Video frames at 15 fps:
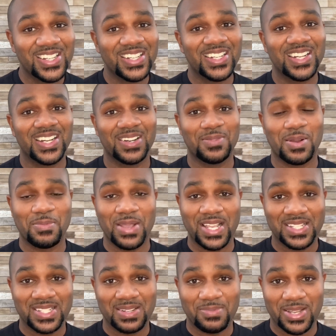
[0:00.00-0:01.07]

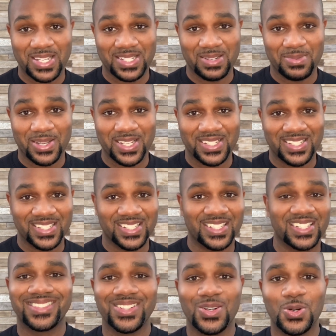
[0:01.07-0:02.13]
Amazing.
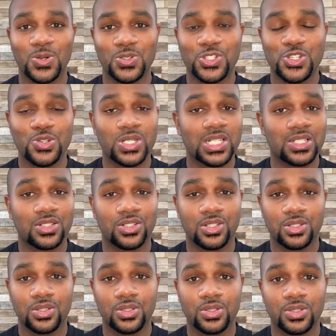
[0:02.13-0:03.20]
So to
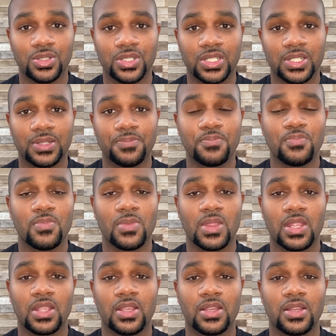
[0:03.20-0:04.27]
conclude,
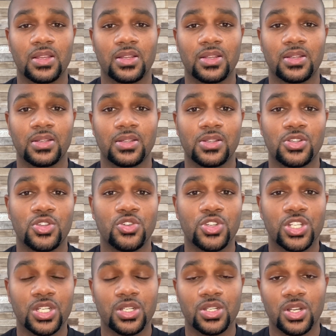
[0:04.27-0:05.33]
you
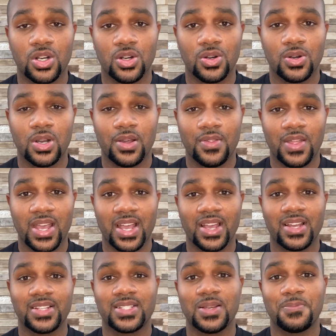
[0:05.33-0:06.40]
should know
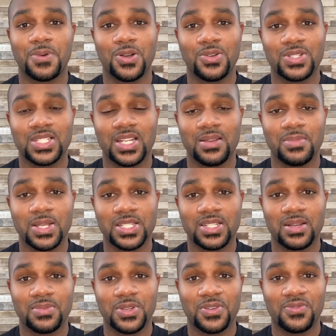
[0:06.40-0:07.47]
that
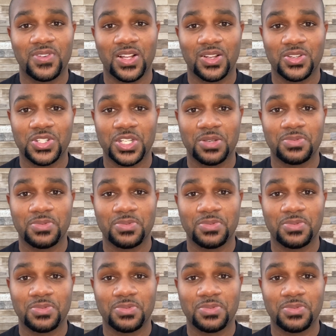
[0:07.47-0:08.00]
post-MSW fellowships